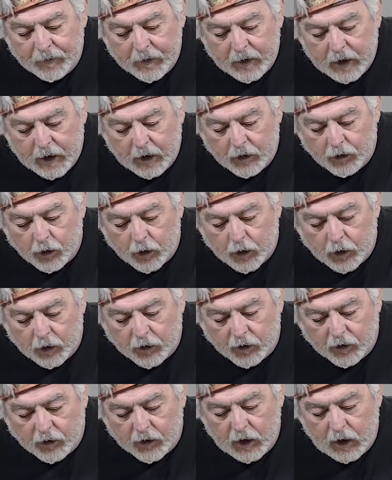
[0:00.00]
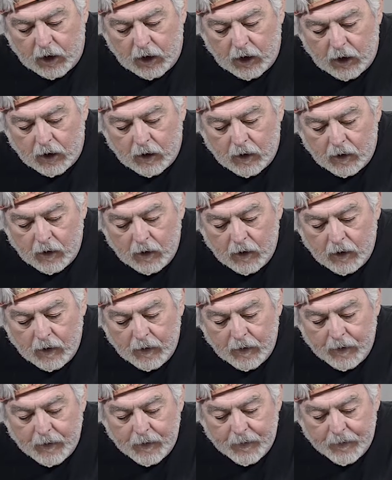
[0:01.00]
And as you can see,
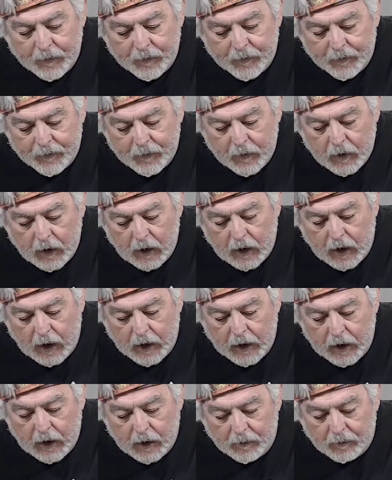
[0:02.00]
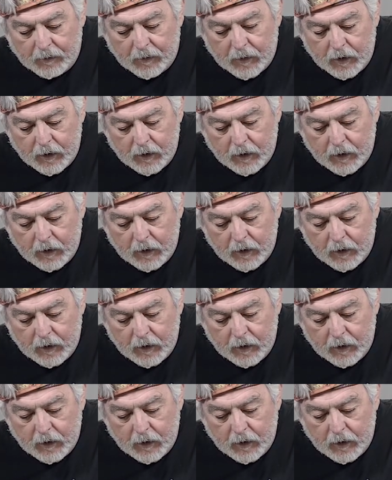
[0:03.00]
I am